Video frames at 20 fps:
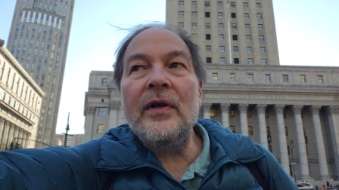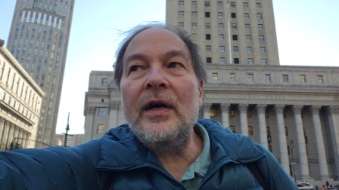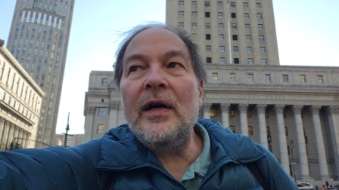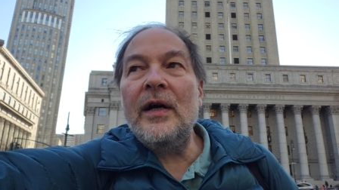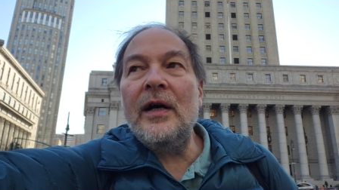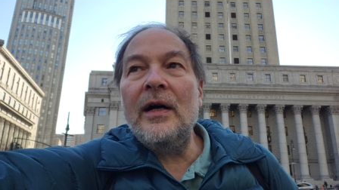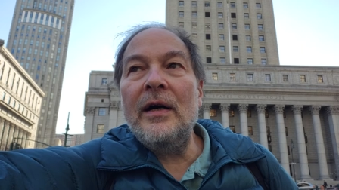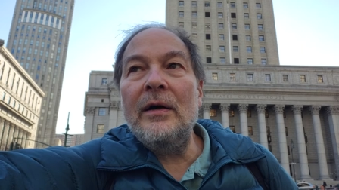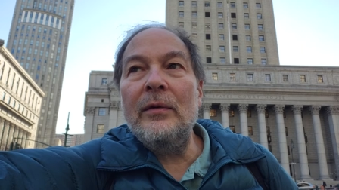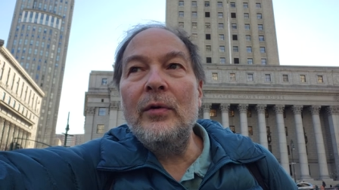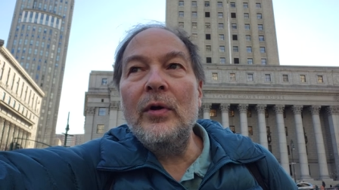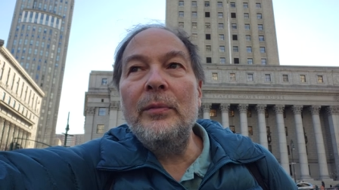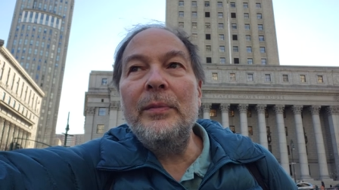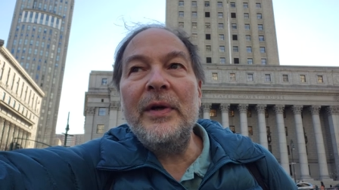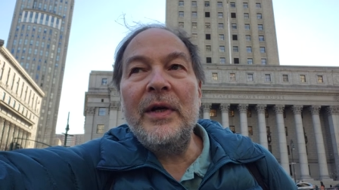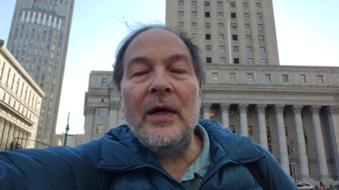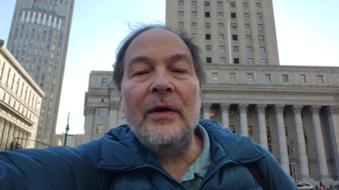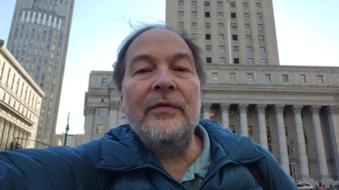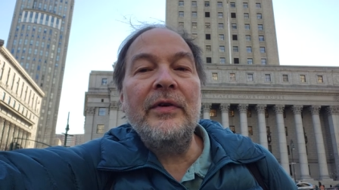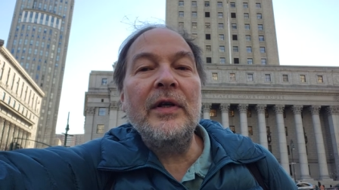We'll
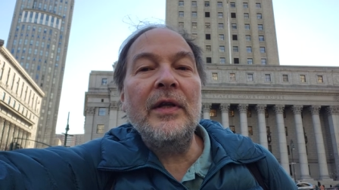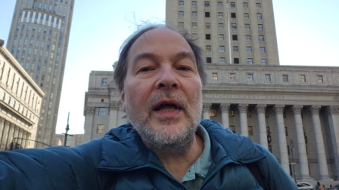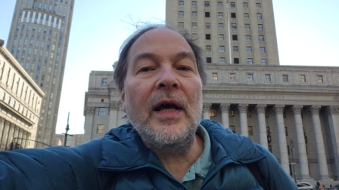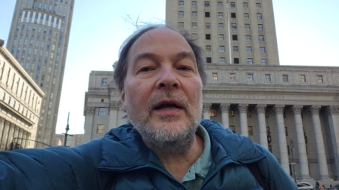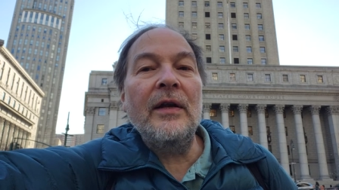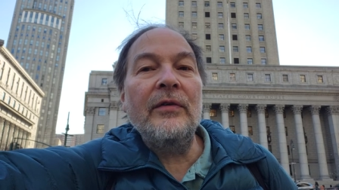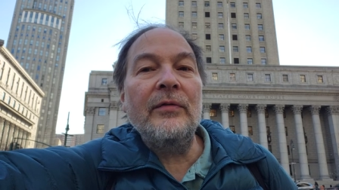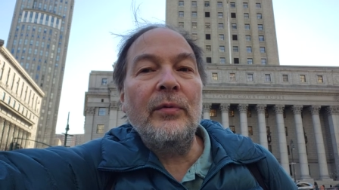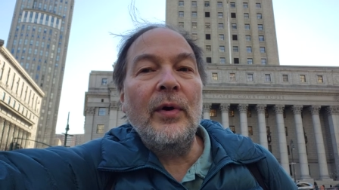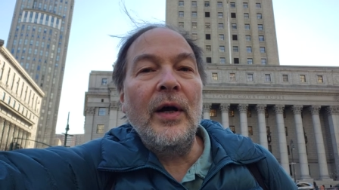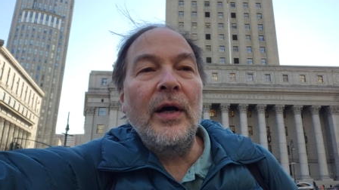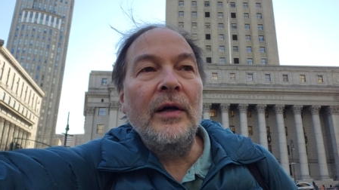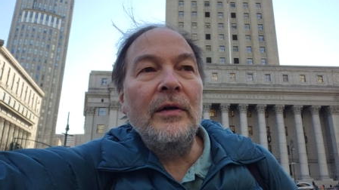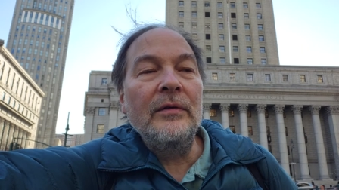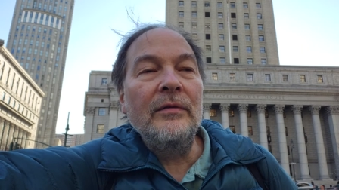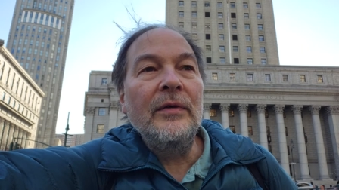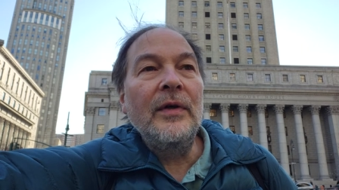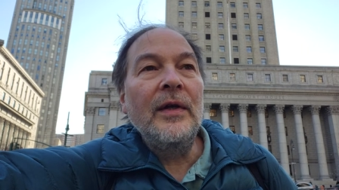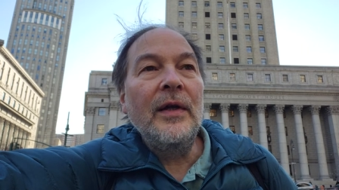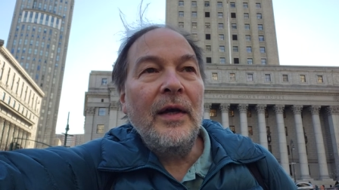be covering that as
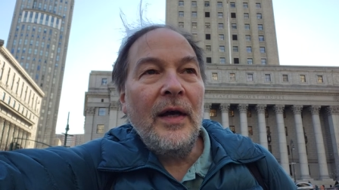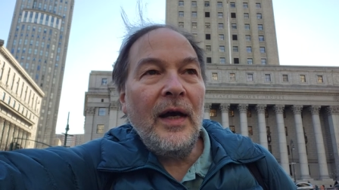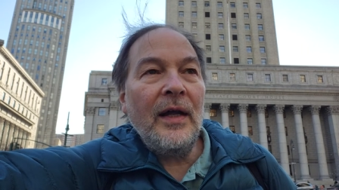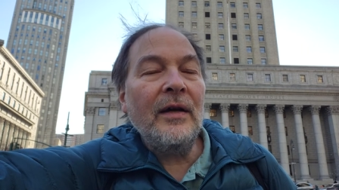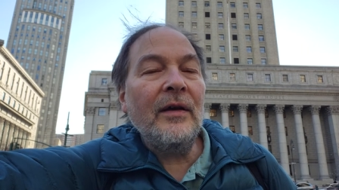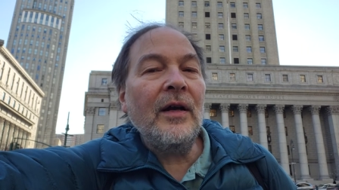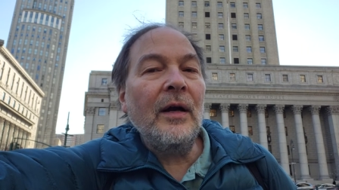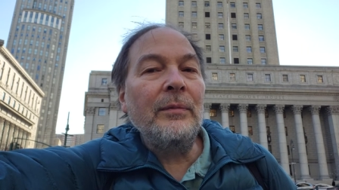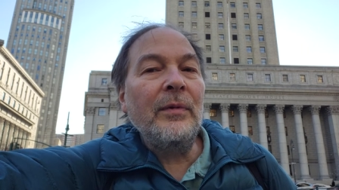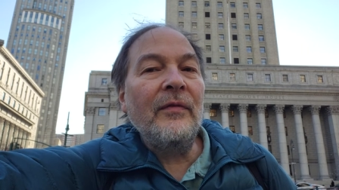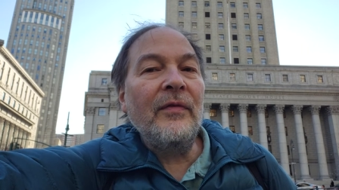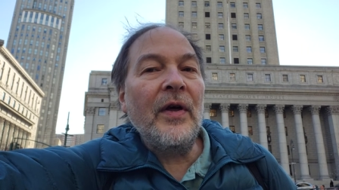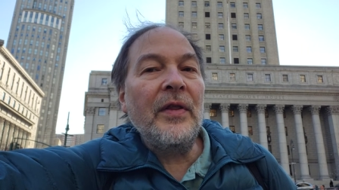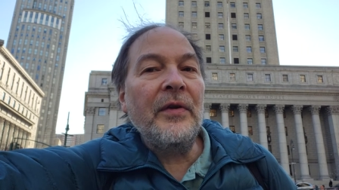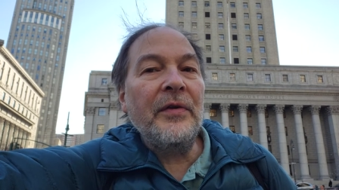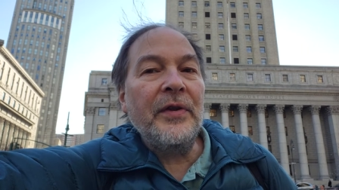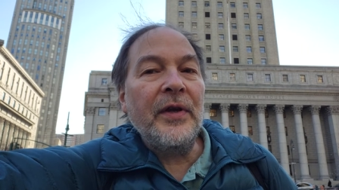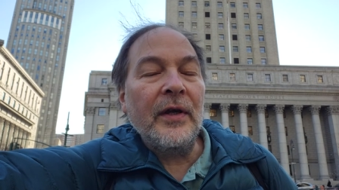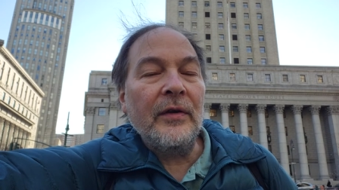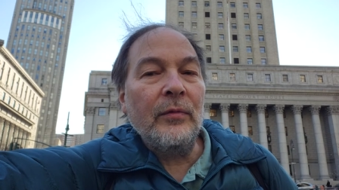well, and a couple of
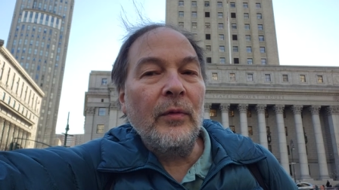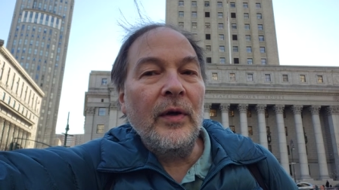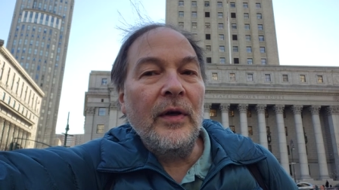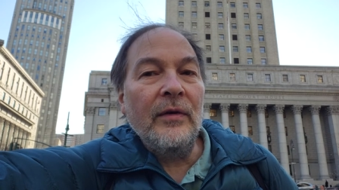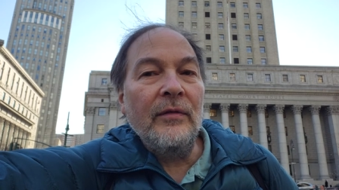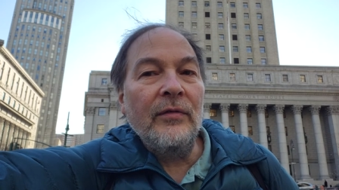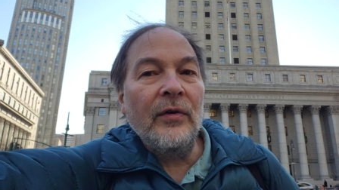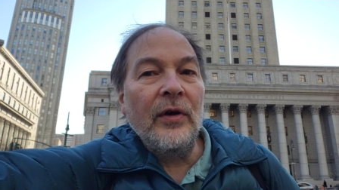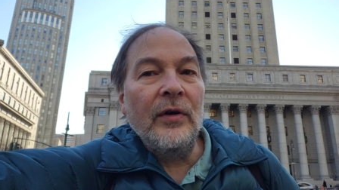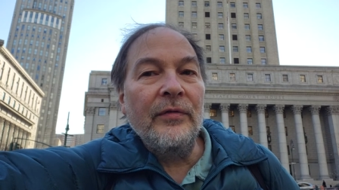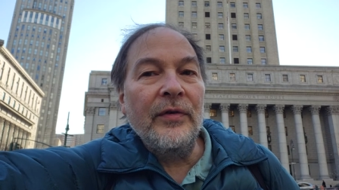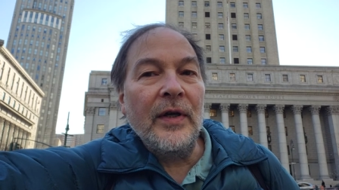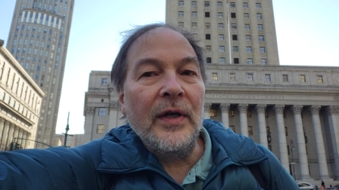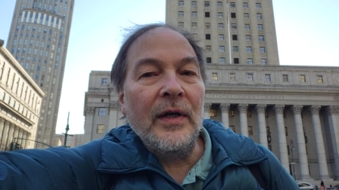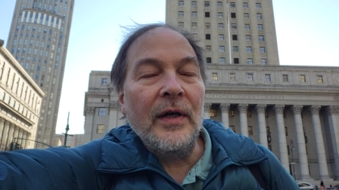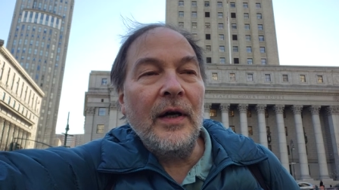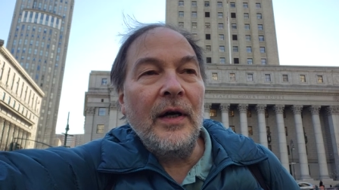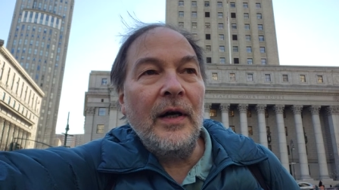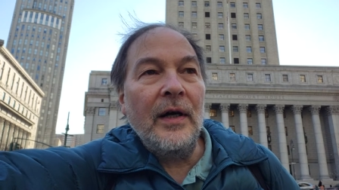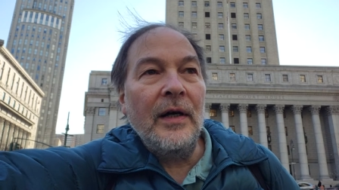other things. One
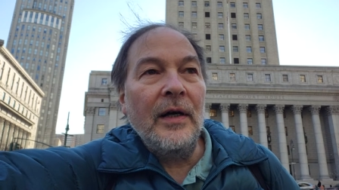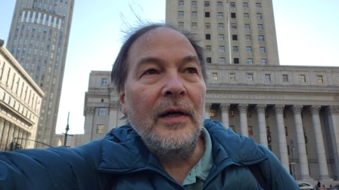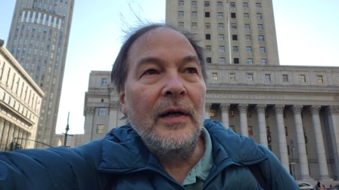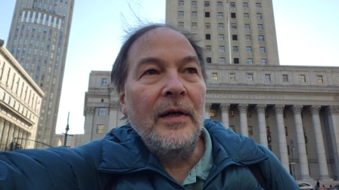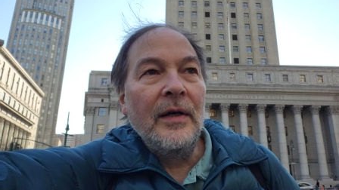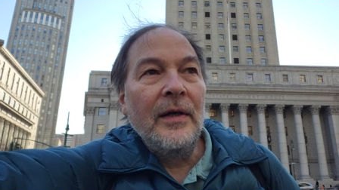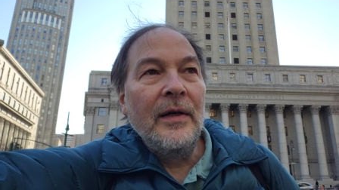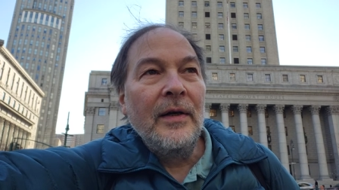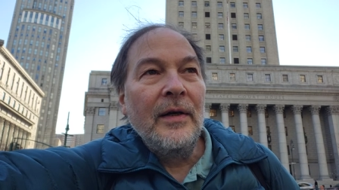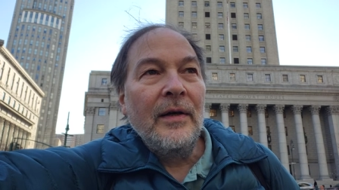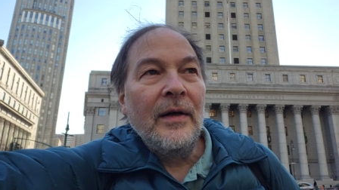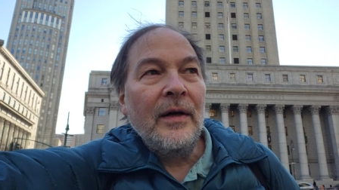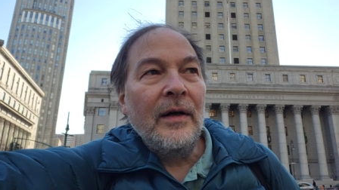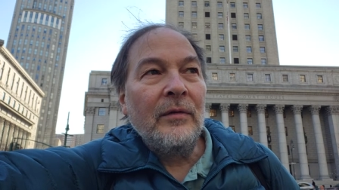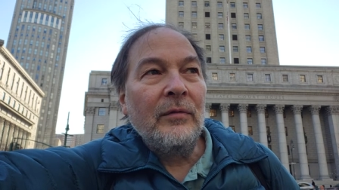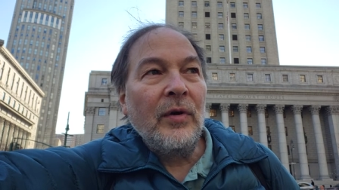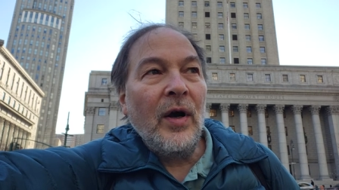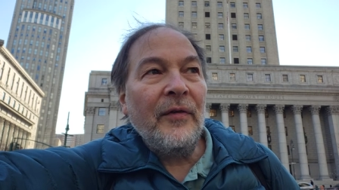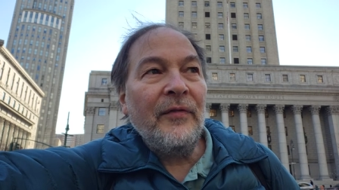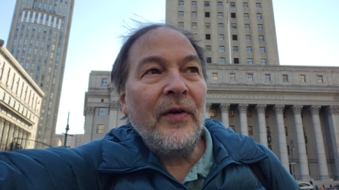involving
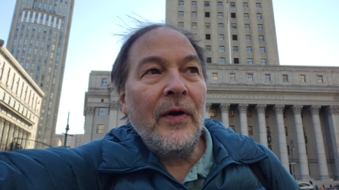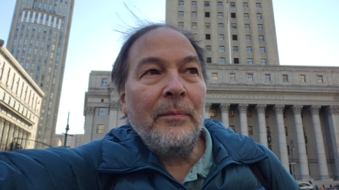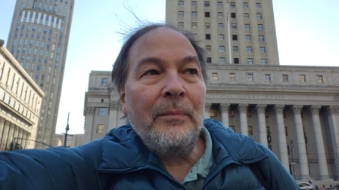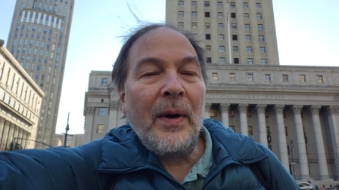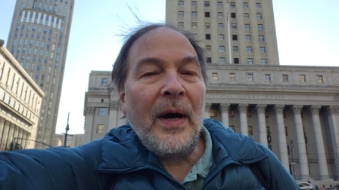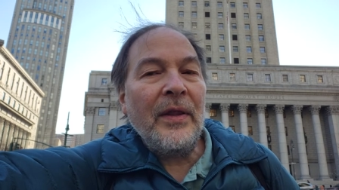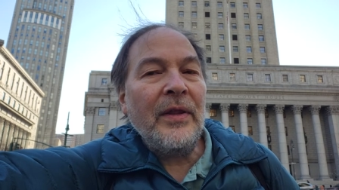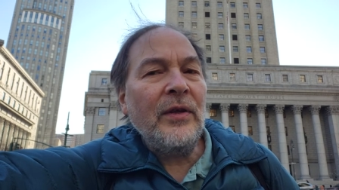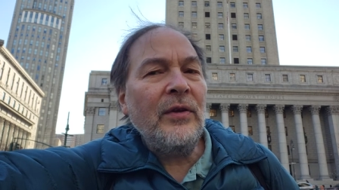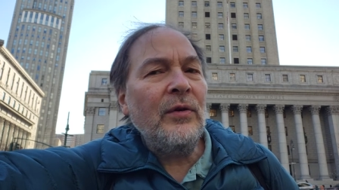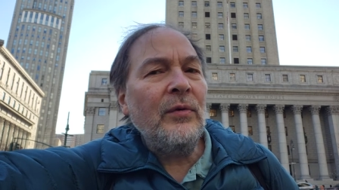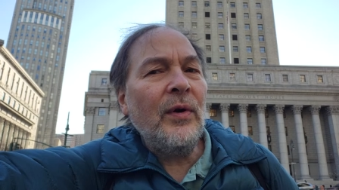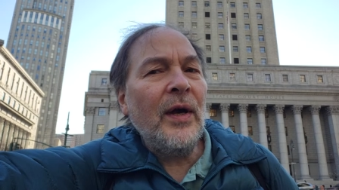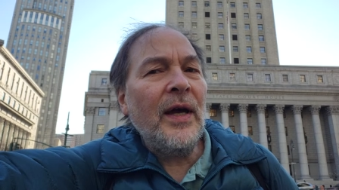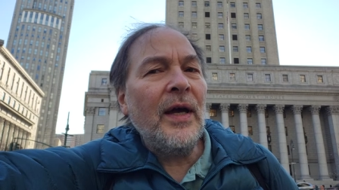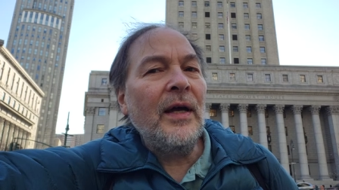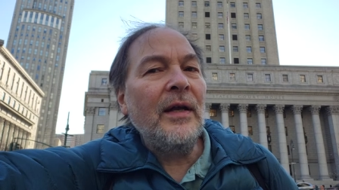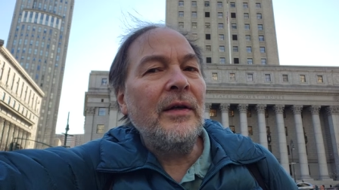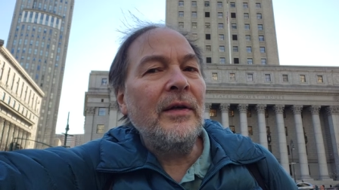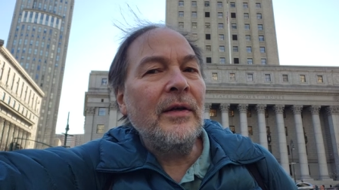a rough up by the
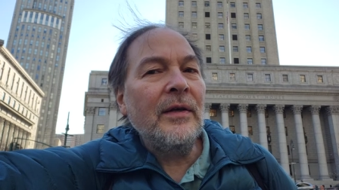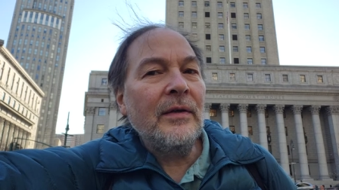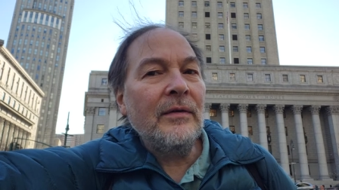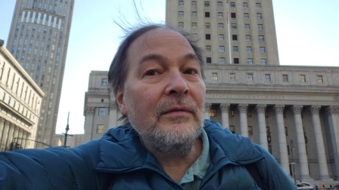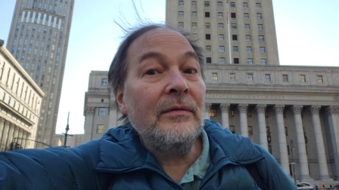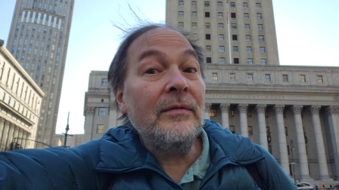UN.